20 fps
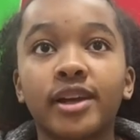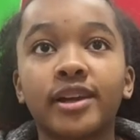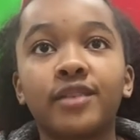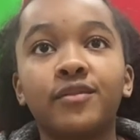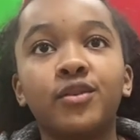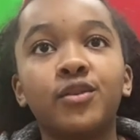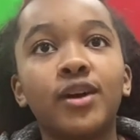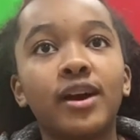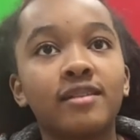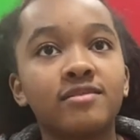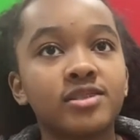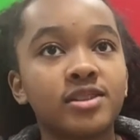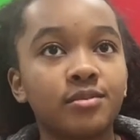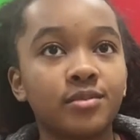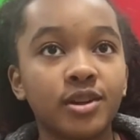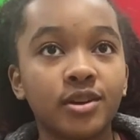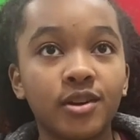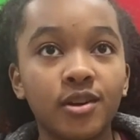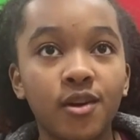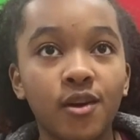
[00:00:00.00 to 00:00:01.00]
Like if you have
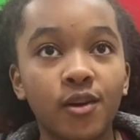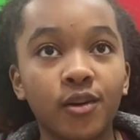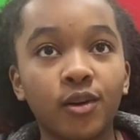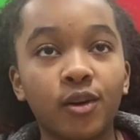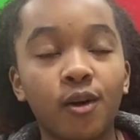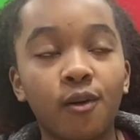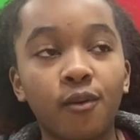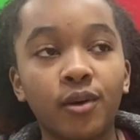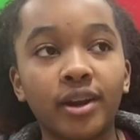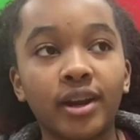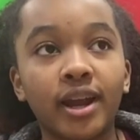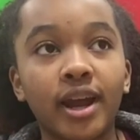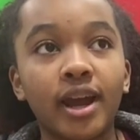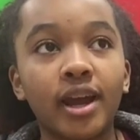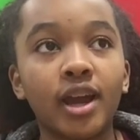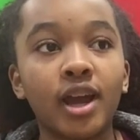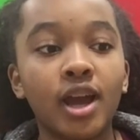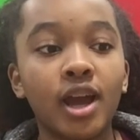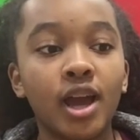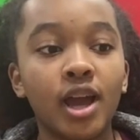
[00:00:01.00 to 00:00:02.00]
something going on one
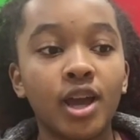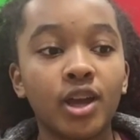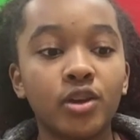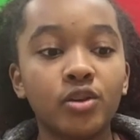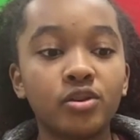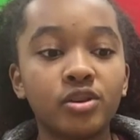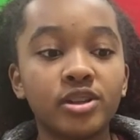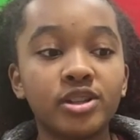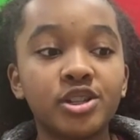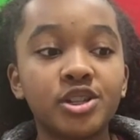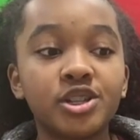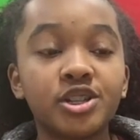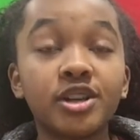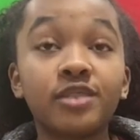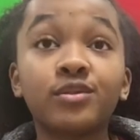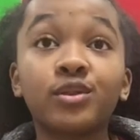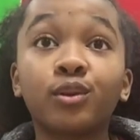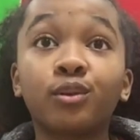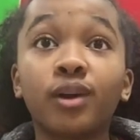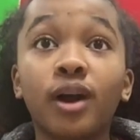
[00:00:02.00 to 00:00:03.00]
day, you can
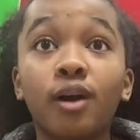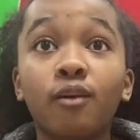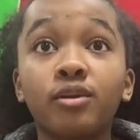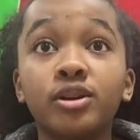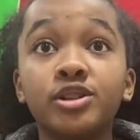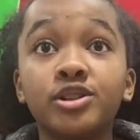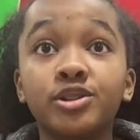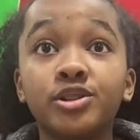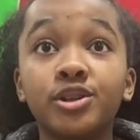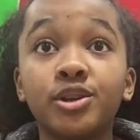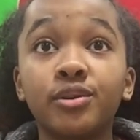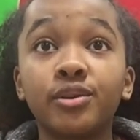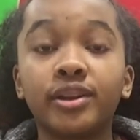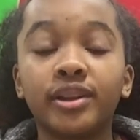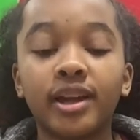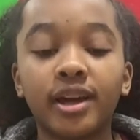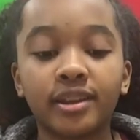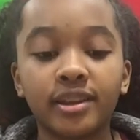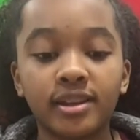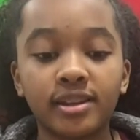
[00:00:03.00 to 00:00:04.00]
shift around what you're
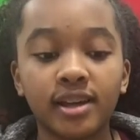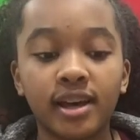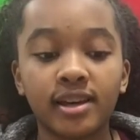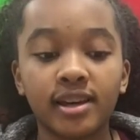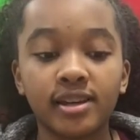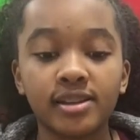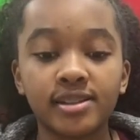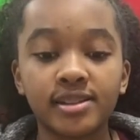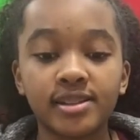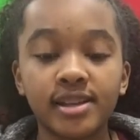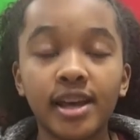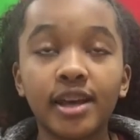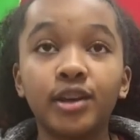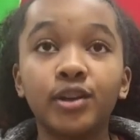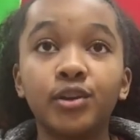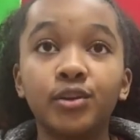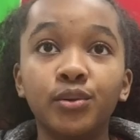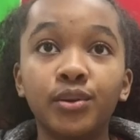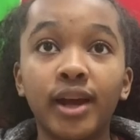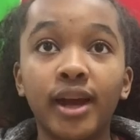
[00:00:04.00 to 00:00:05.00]
doing. Nothing like a
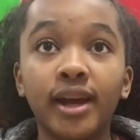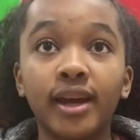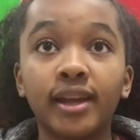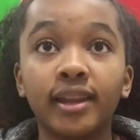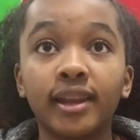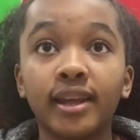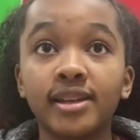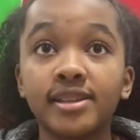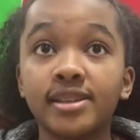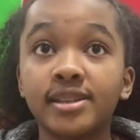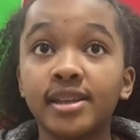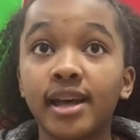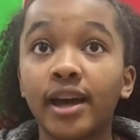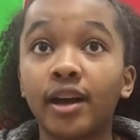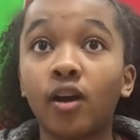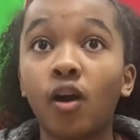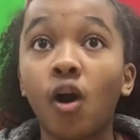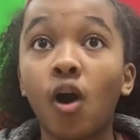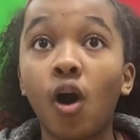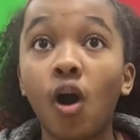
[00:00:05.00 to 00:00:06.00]
set due date unless it's
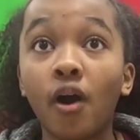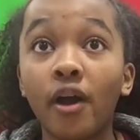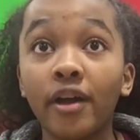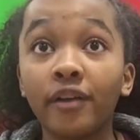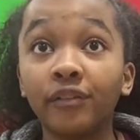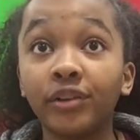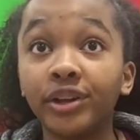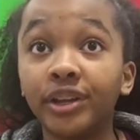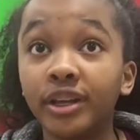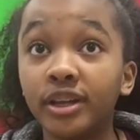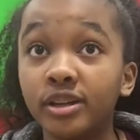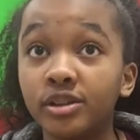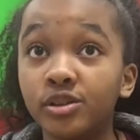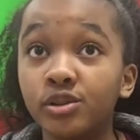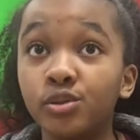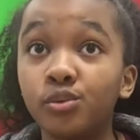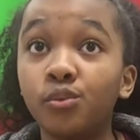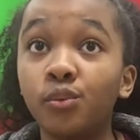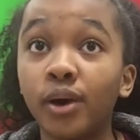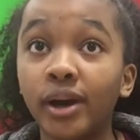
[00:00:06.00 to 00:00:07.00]
like everything is
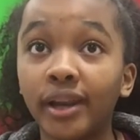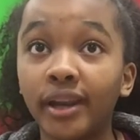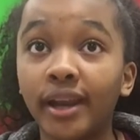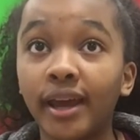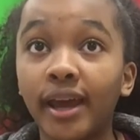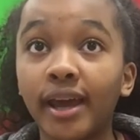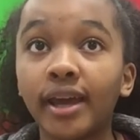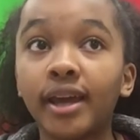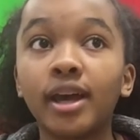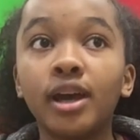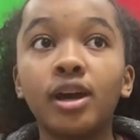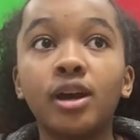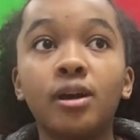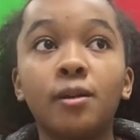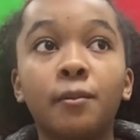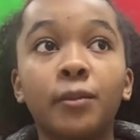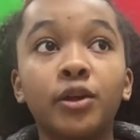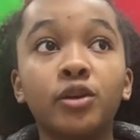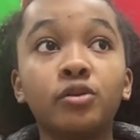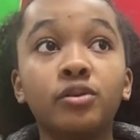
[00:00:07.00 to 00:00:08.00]
due one day,
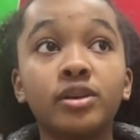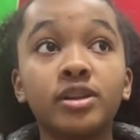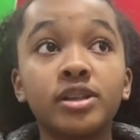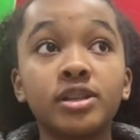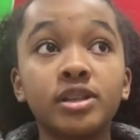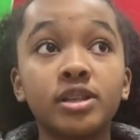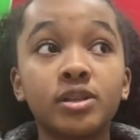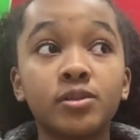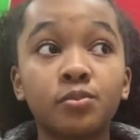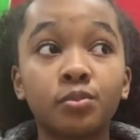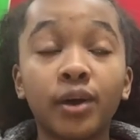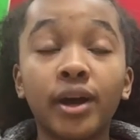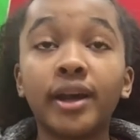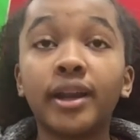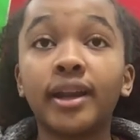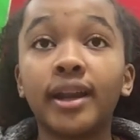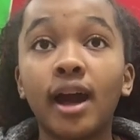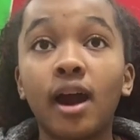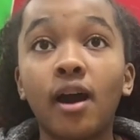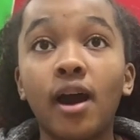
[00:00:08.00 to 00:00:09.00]
but you can
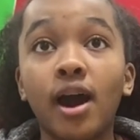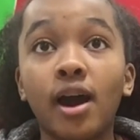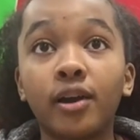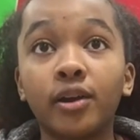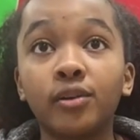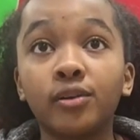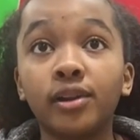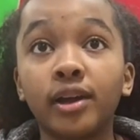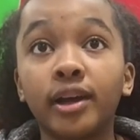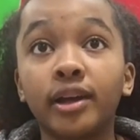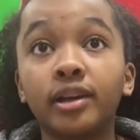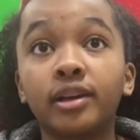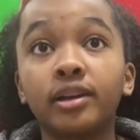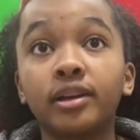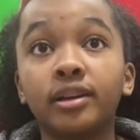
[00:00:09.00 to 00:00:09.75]
spread it out how you like.